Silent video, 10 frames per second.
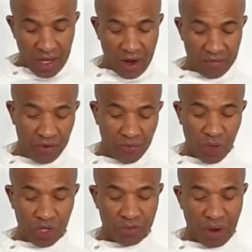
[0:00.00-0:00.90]
Now, if you've
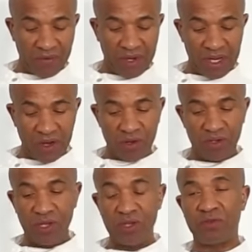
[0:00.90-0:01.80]
watched my
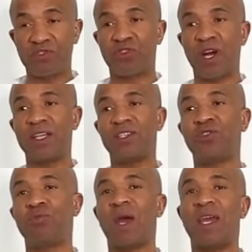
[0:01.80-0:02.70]
videos and you've tried
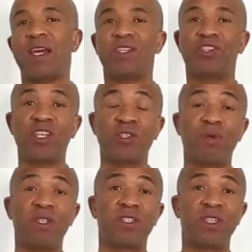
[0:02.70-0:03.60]
to make
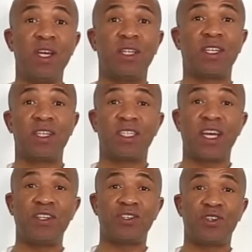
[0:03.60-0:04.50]
adjustments to the
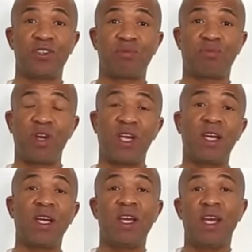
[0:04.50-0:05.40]
tension
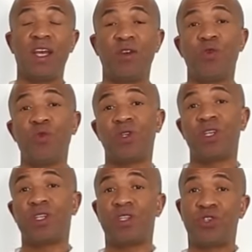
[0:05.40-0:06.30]
spring in
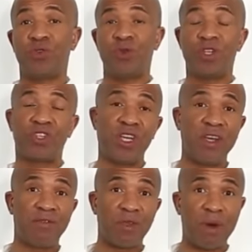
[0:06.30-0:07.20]
order to
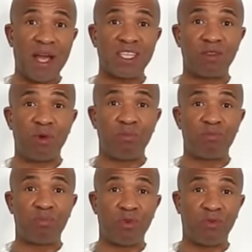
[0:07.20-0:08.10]
achieve the
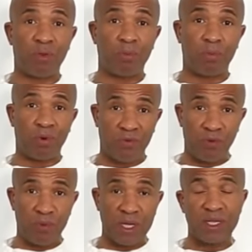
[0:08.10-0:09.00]
maximum
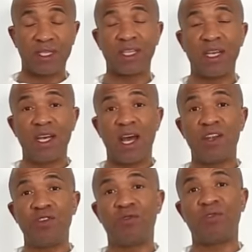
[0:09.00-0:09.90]
performance,
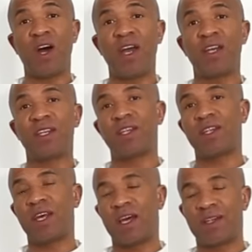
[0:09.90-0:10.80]
and you find
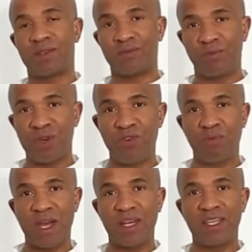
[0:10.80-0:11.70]
that when you
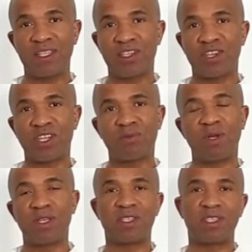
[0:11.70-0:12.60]
make these
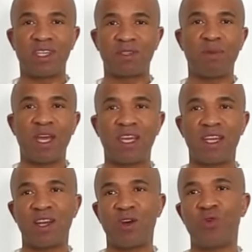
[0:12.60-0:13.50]
adjustments it's
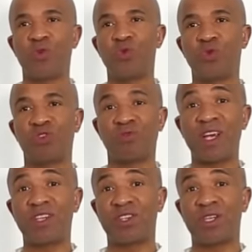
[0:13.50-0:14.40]
making no
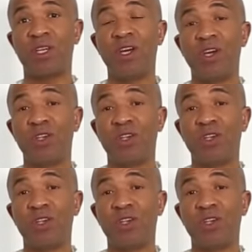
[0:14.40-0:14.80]
alteration